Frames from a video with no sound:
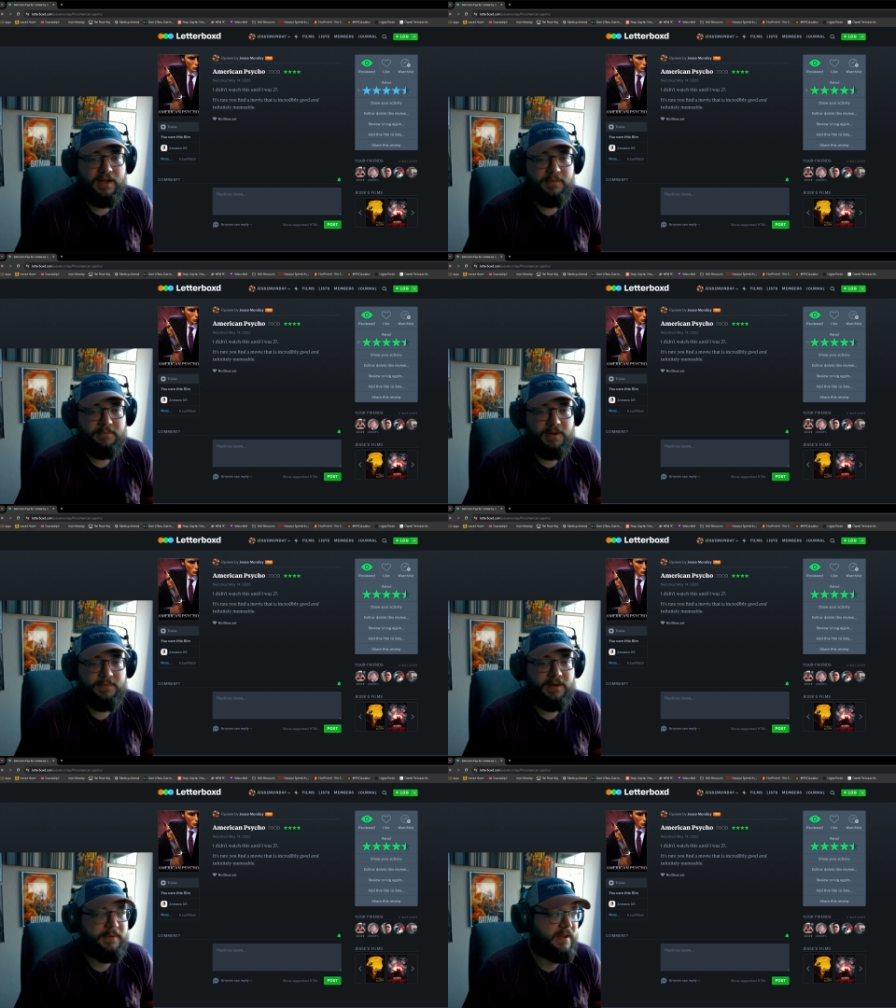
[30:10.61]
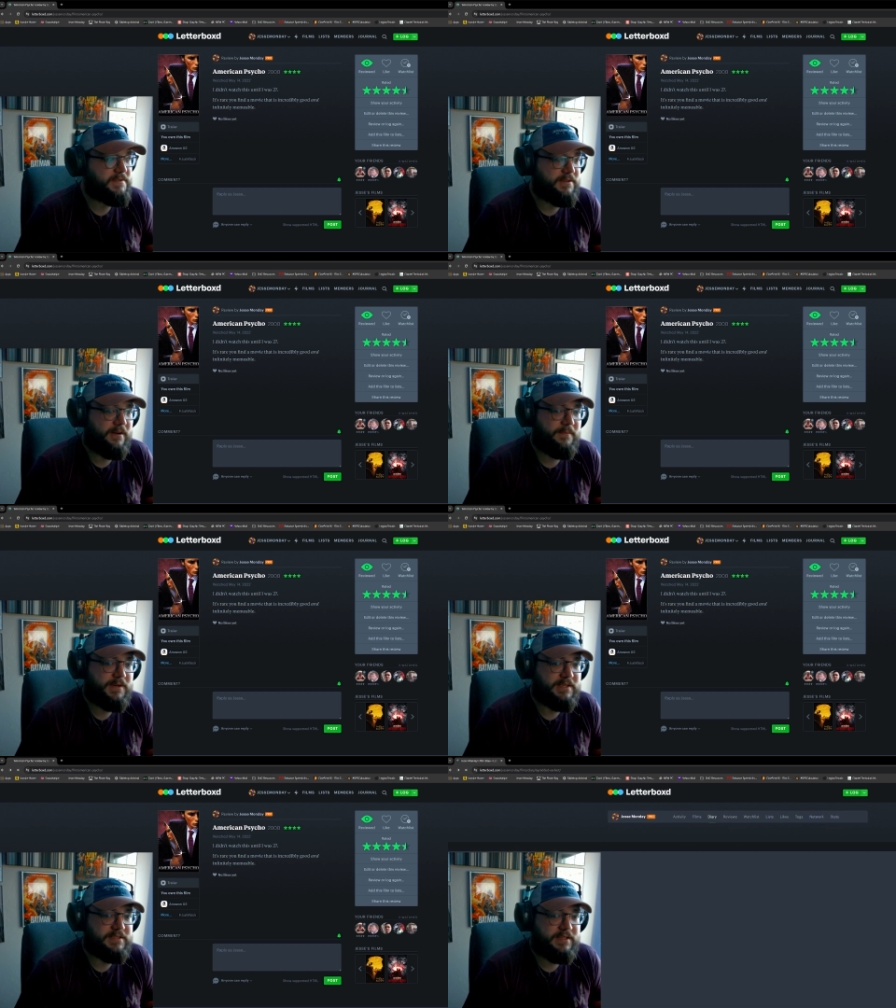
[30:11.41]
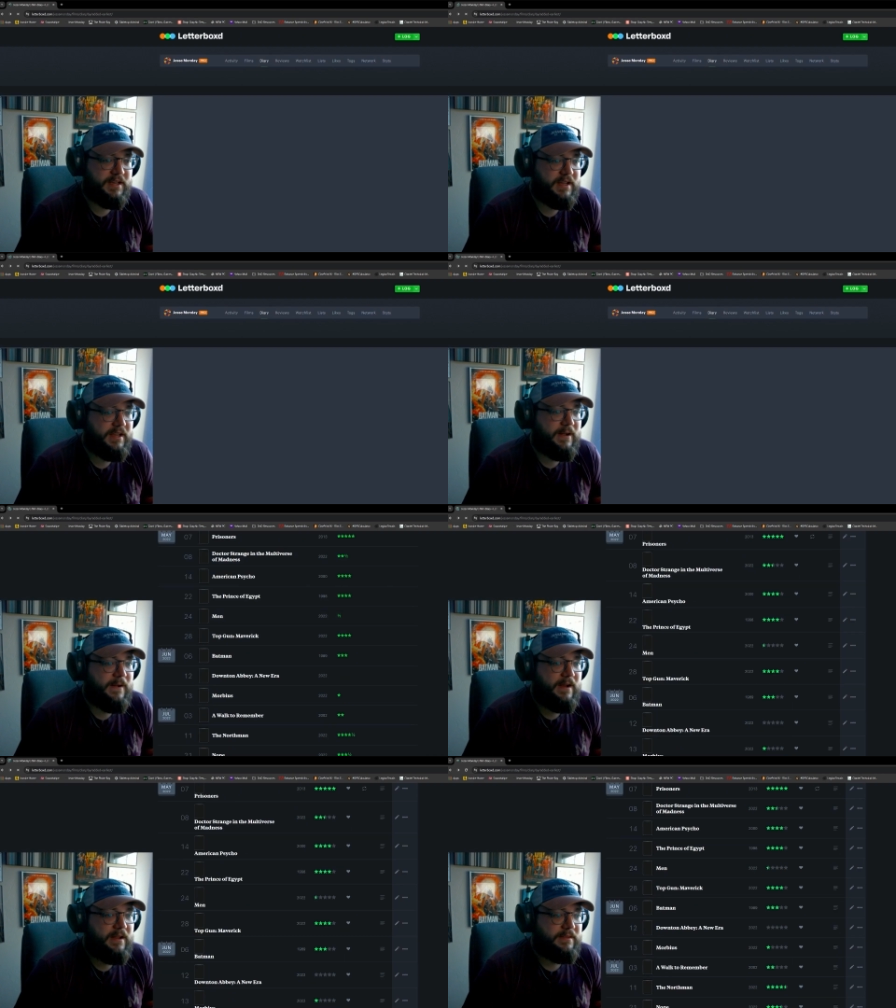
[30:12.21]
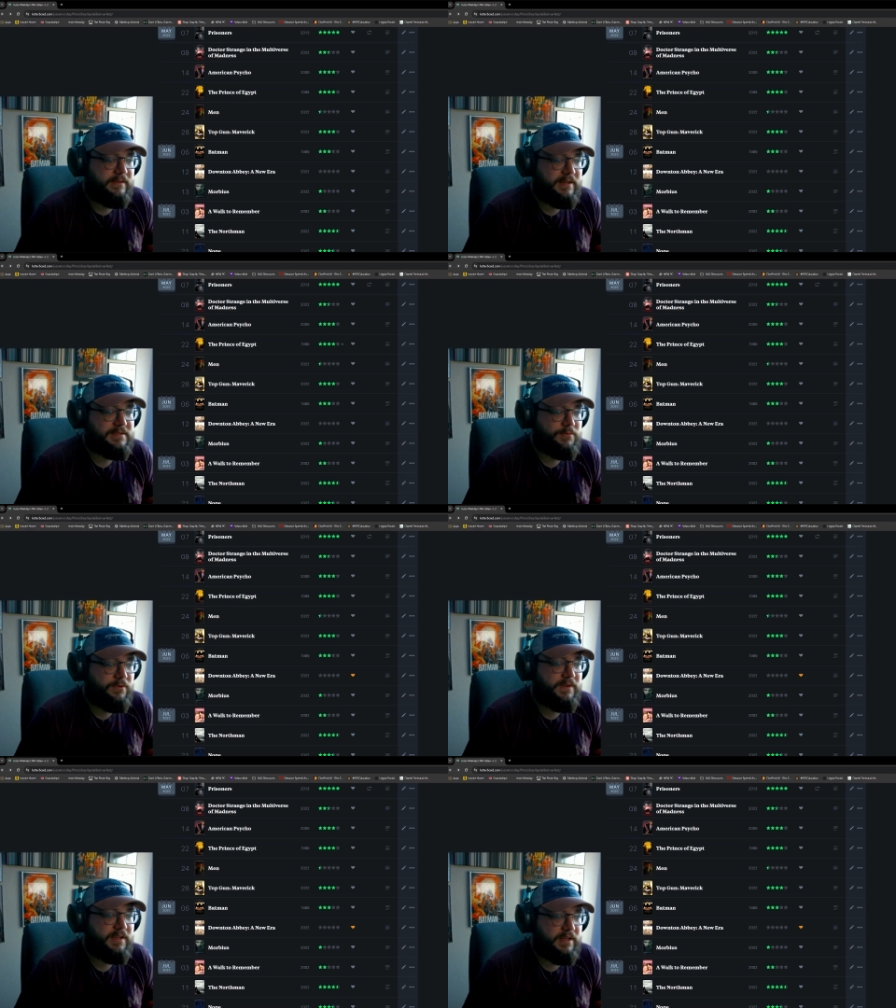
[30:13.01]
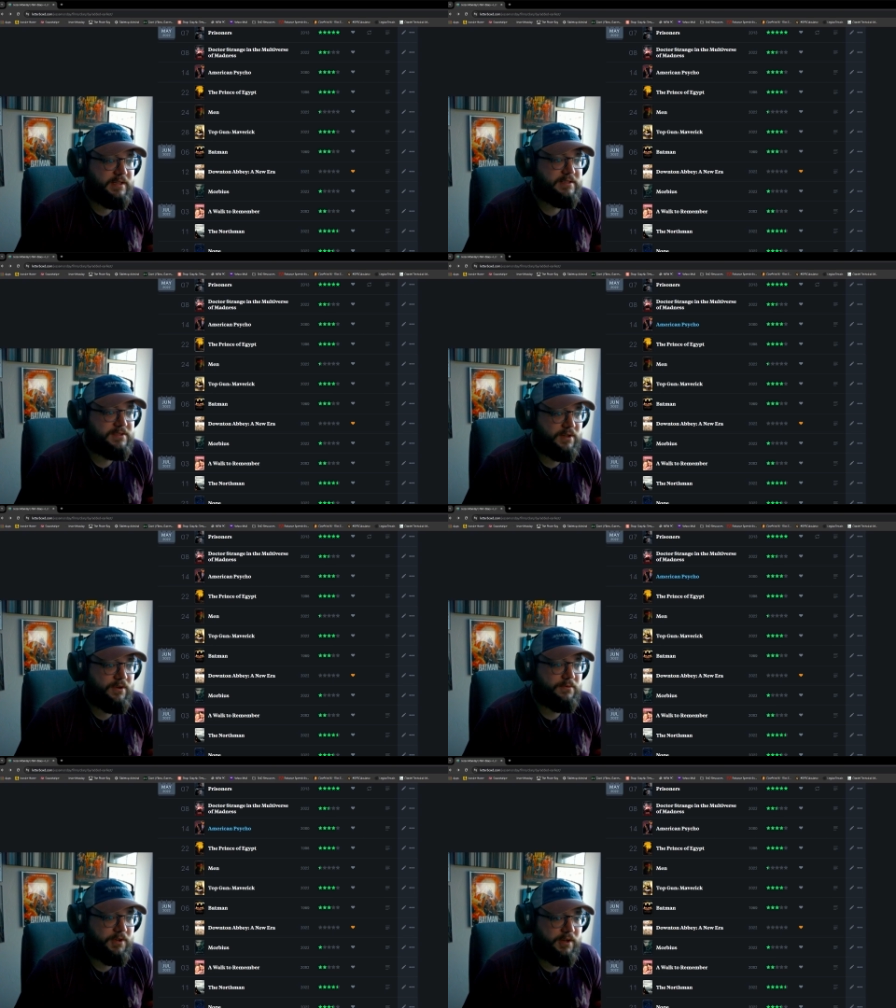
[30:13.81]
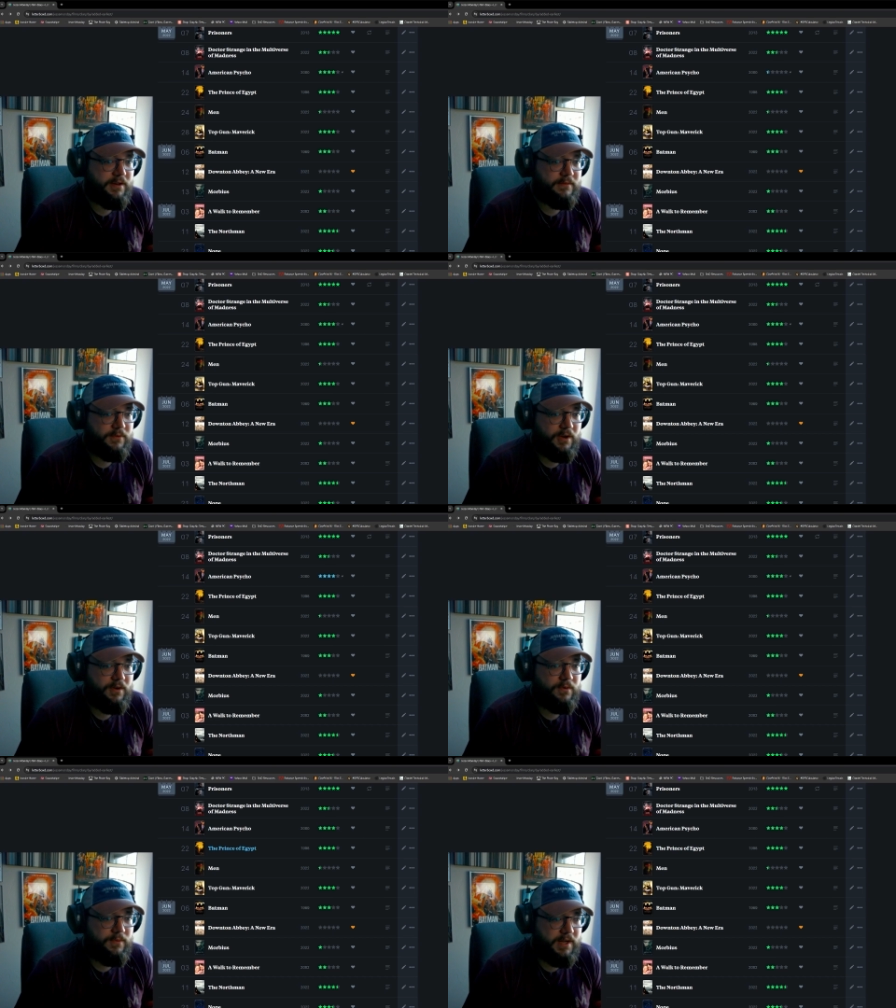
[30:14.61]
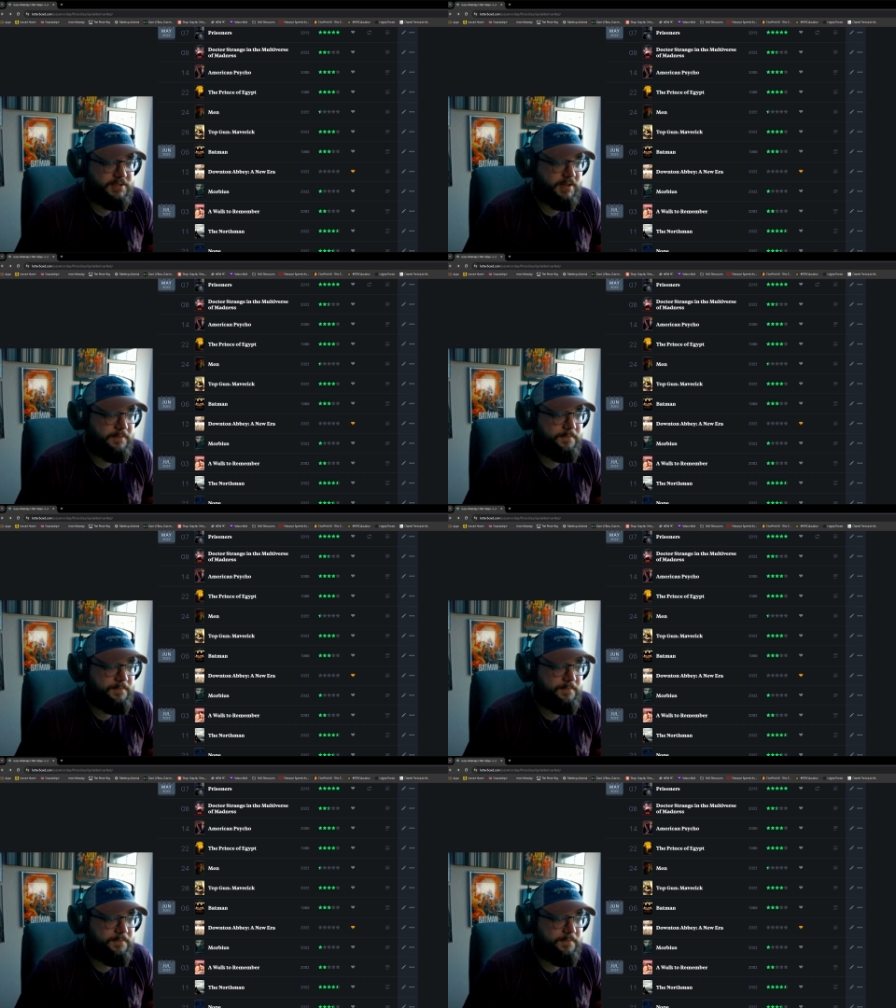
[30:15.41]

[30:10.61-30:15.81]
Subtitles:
I'm going to bump it up half star because this movie is so good. Go watch it.